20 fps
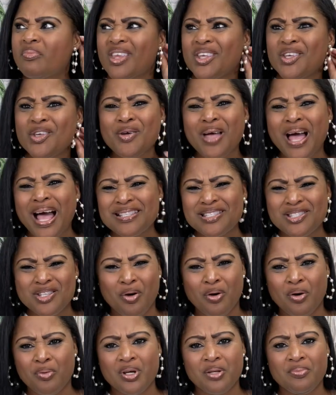you guys
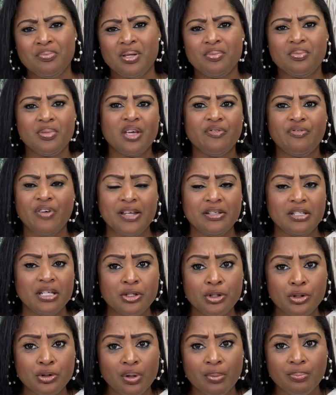know it wouldn't be me if I
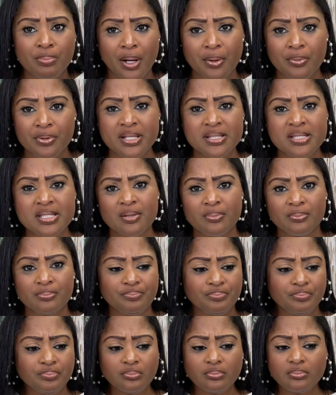didn't do a bonus
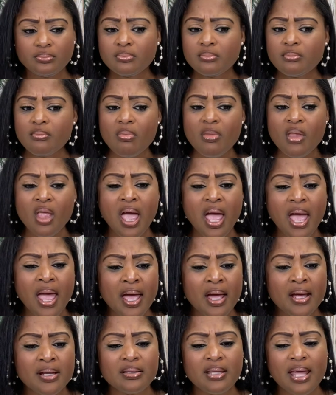
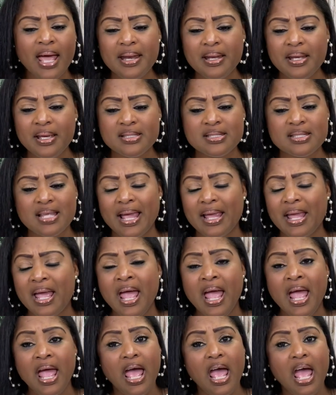and that is like
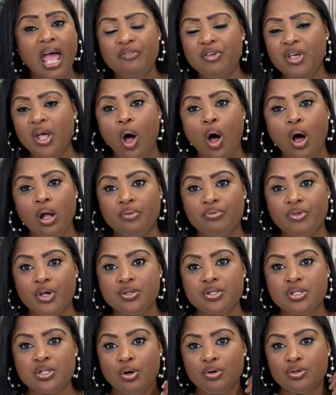having all of
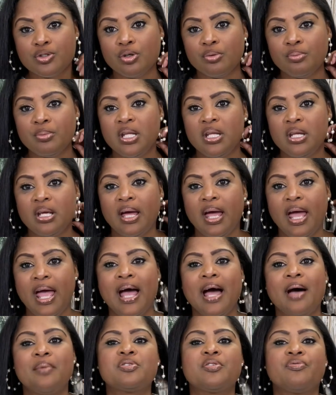those social media
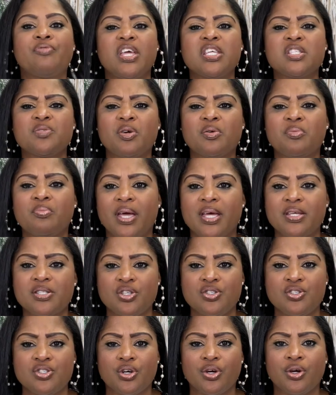apps, Facebook
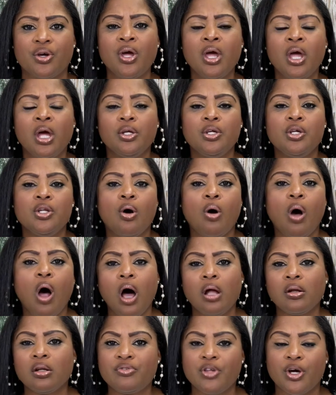Messenger, you know,
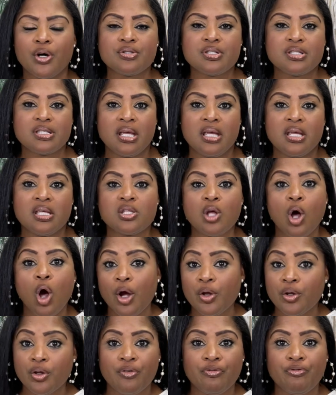all of those things
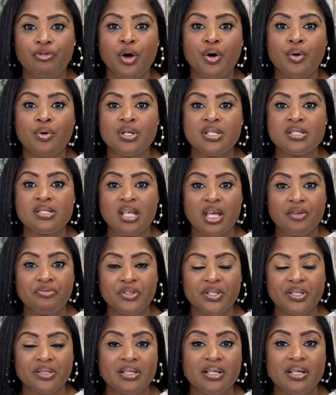on your phone is
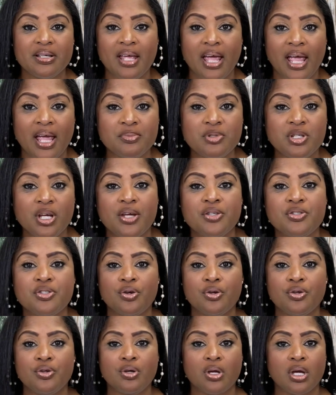definitely a game
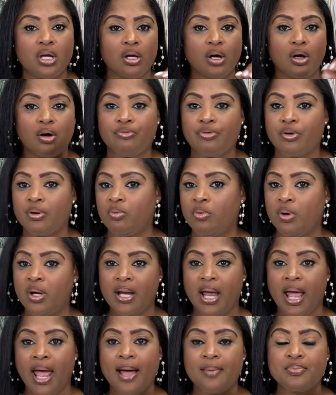changer. You can go from
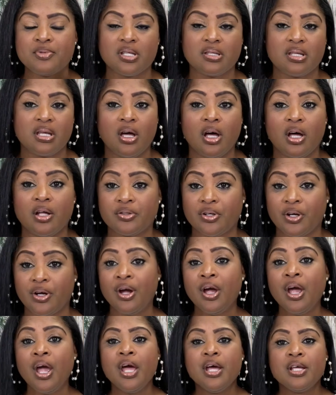one app to the
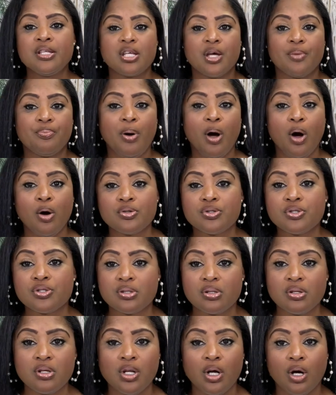other to
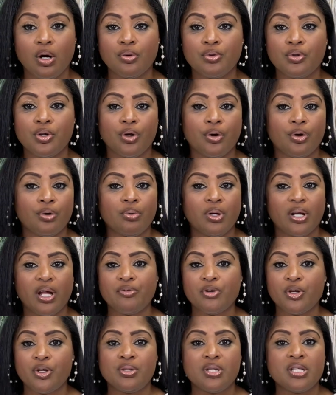post, you know, your
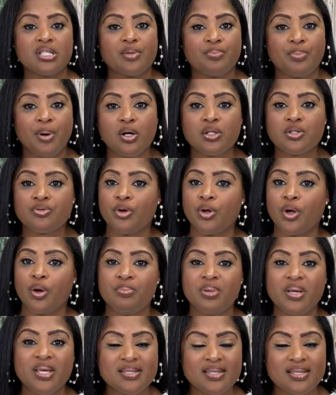whatever you need to post for your
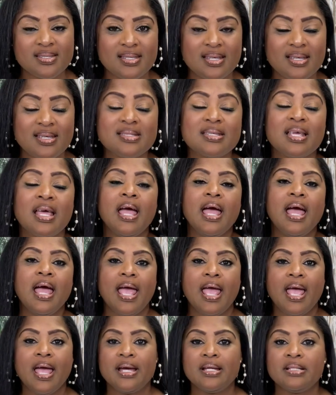businesses.
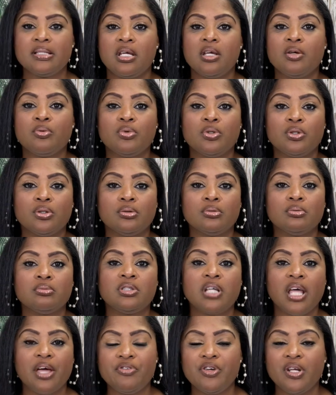And it will
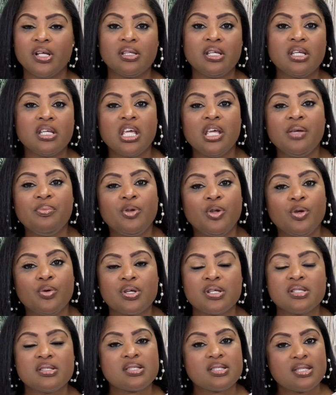definitely keep you
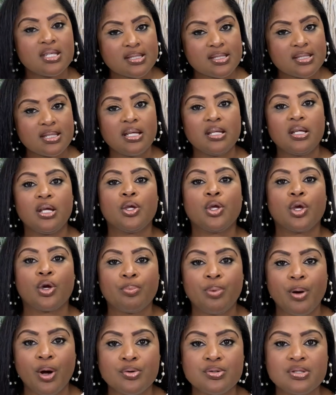consistent in your
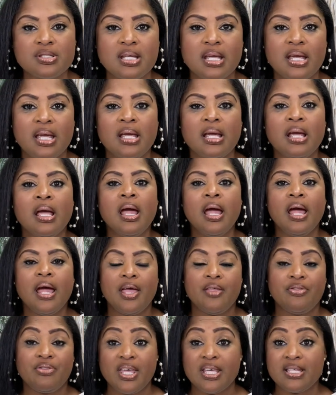posting
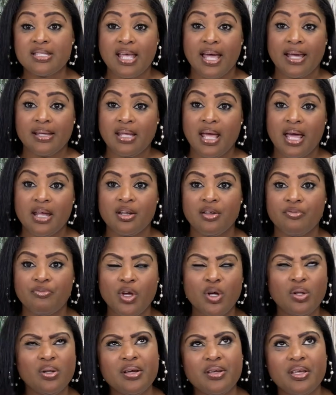and things like that. And if
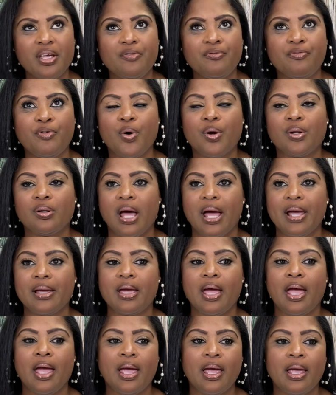you're looking for like
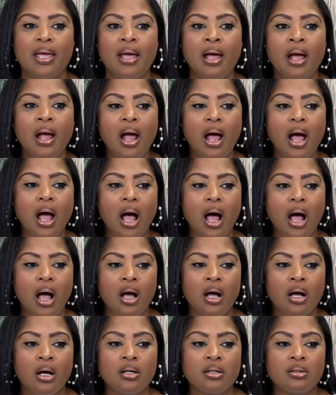a,
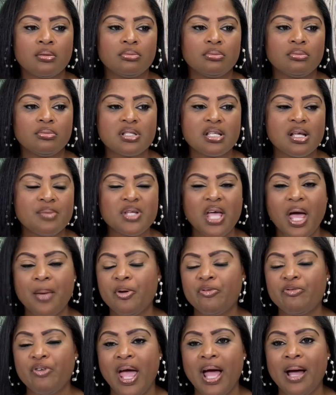uh, some
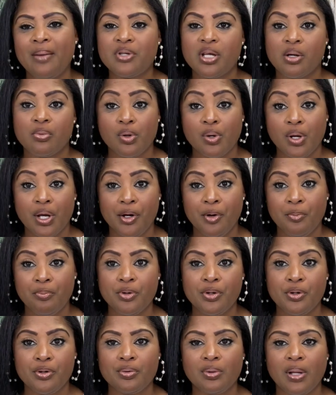type of app that will help
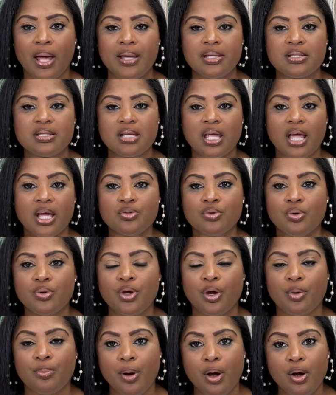you like schedule
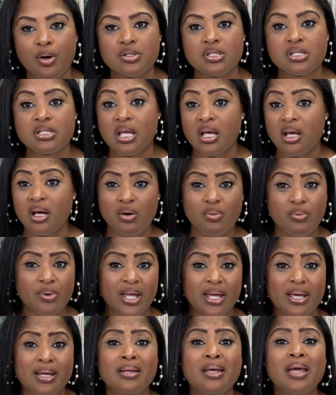your post.
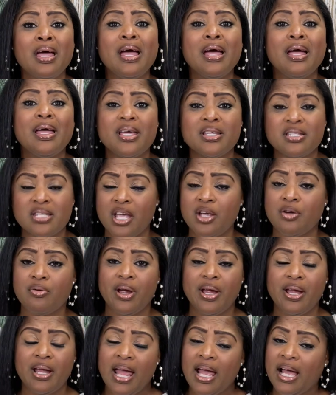Tailwind is a
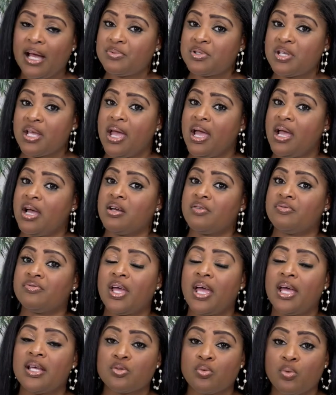great app to have
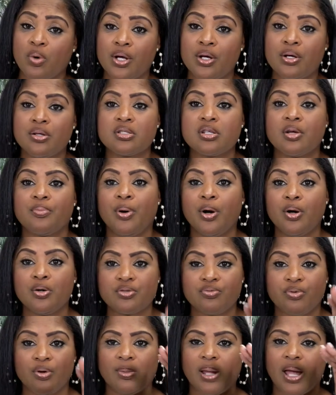as well to
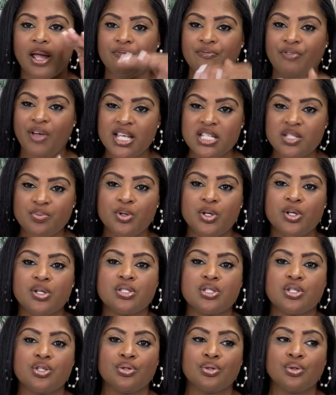post from like
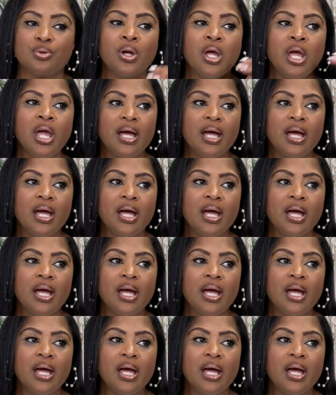Facebook to